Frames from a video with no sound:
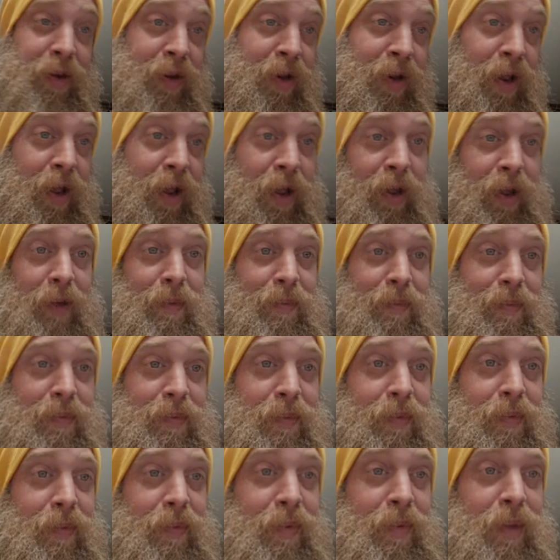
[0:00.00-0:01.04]
today
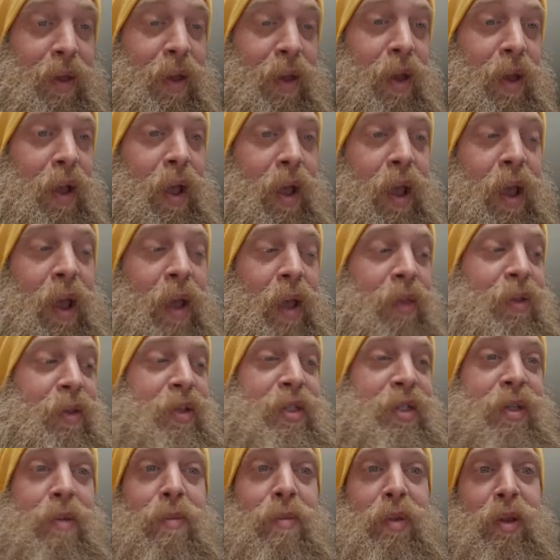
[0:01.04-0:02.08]
and the
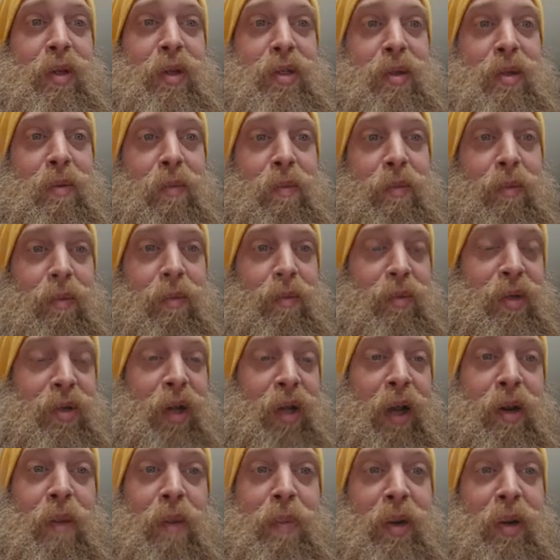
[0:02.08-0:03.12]
symbolism
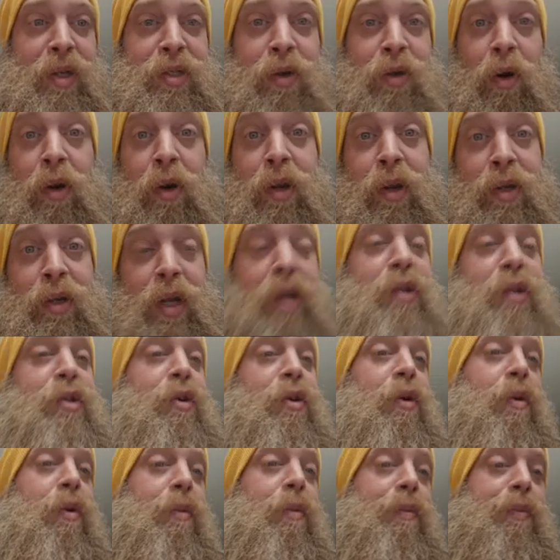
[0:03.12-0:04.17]
tied up in its
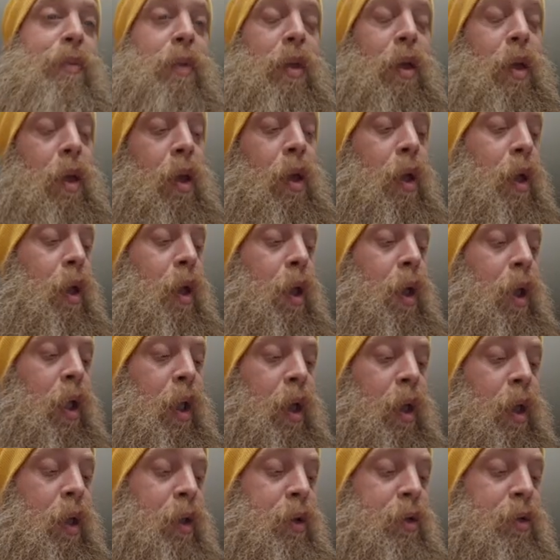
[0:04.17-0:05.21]
architecture
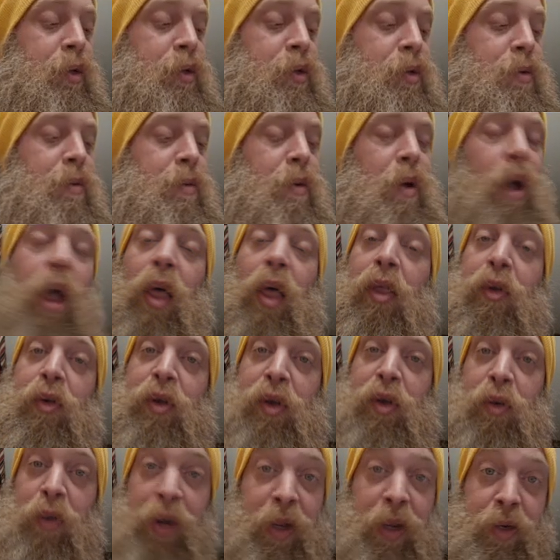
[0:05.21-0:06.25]
and other
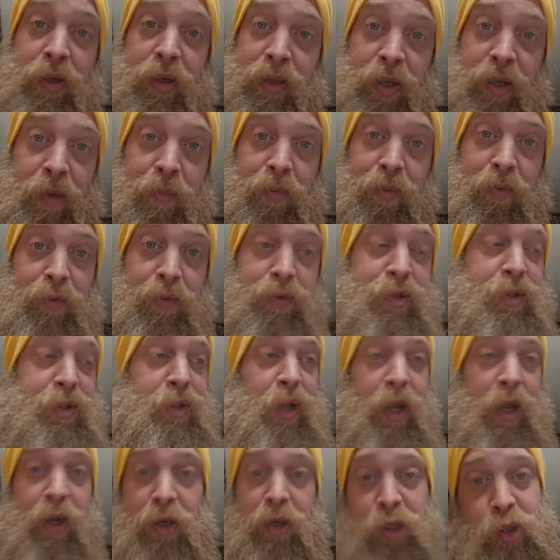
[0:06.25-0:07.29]
unique temples
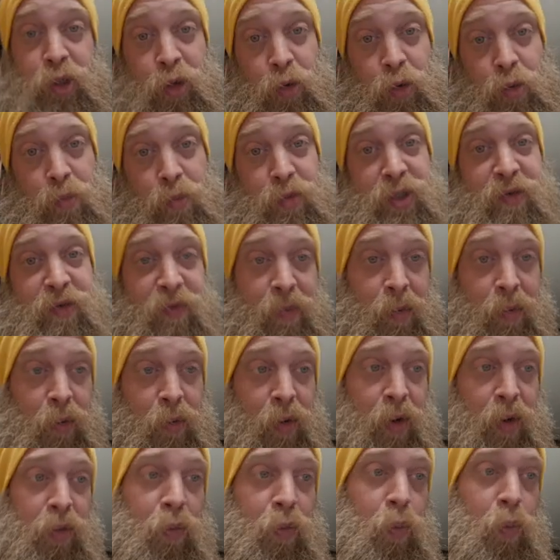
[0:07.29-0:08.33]
and tombs from
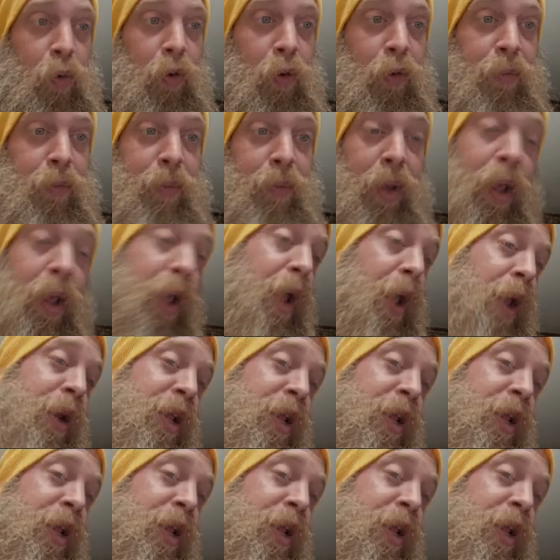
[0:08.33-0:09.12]
around the world and